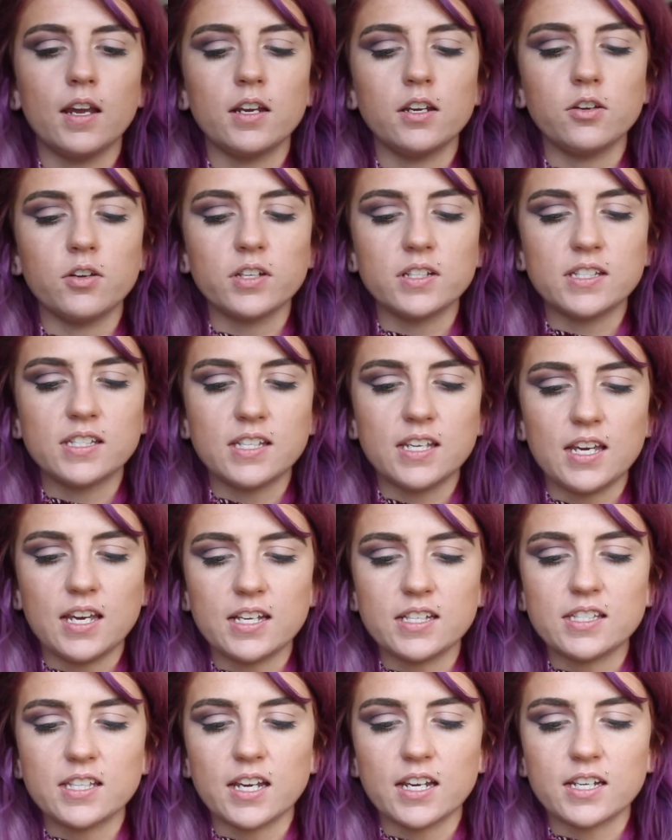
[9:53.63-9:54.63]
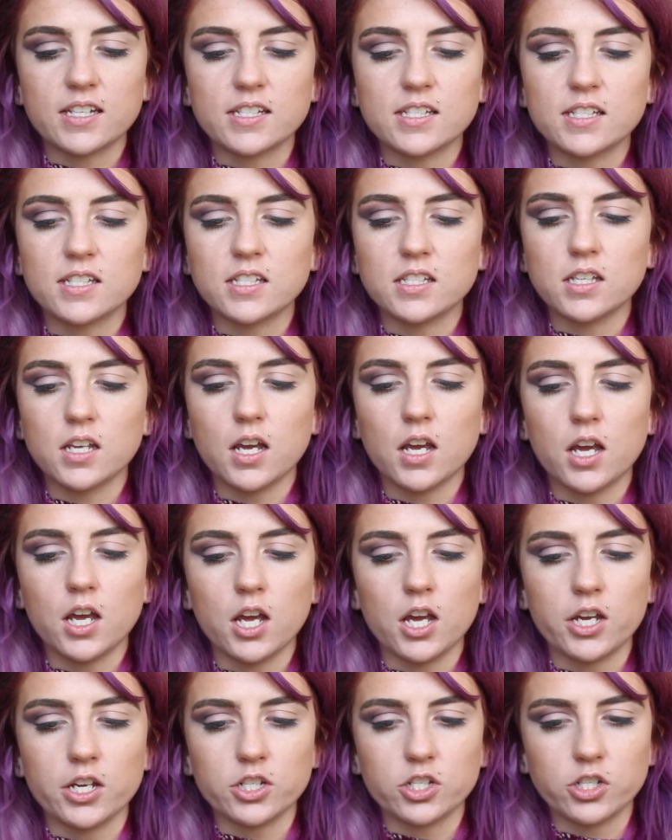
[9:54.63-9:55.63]
You can see it's like
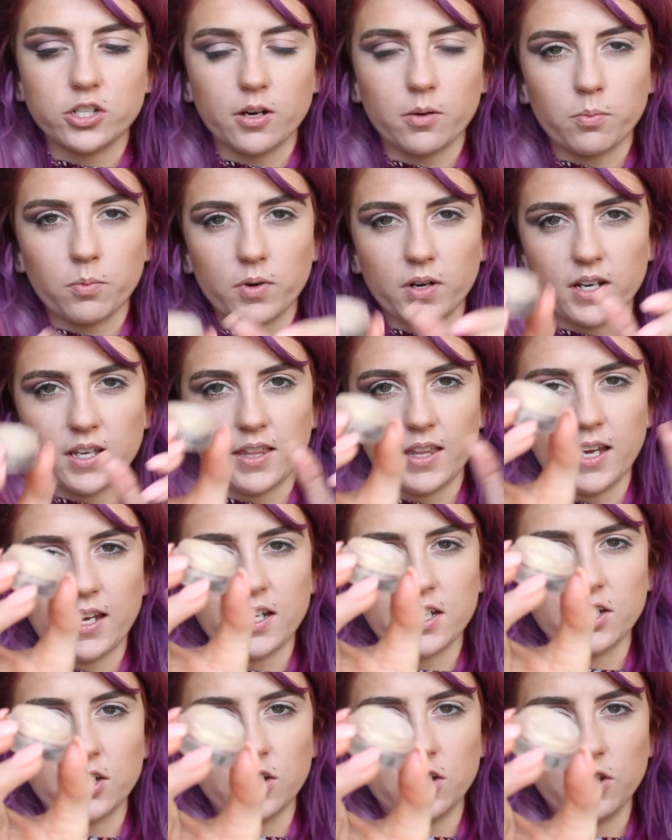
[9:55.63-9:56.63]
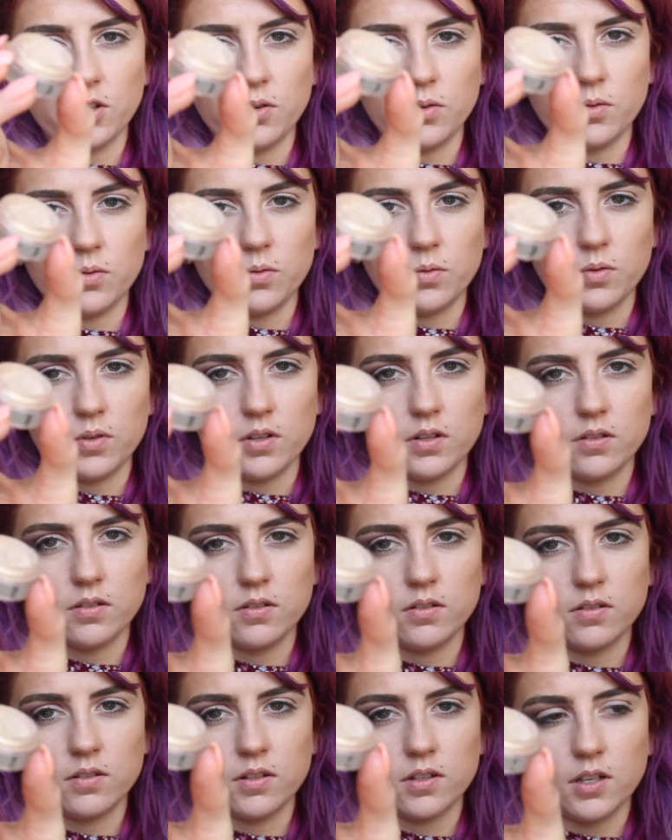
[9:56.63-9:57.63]
such a pretty like nude
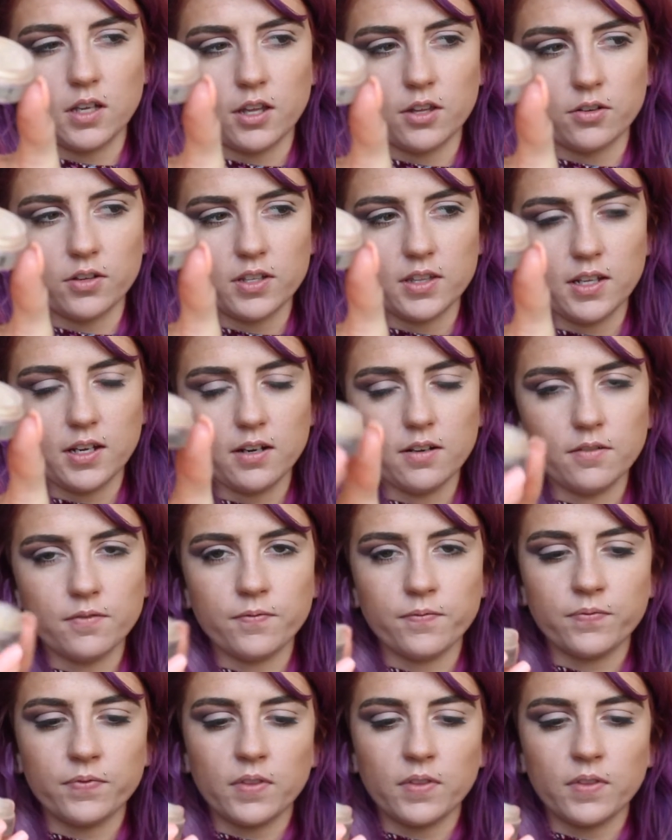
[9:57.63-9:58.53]
color in there.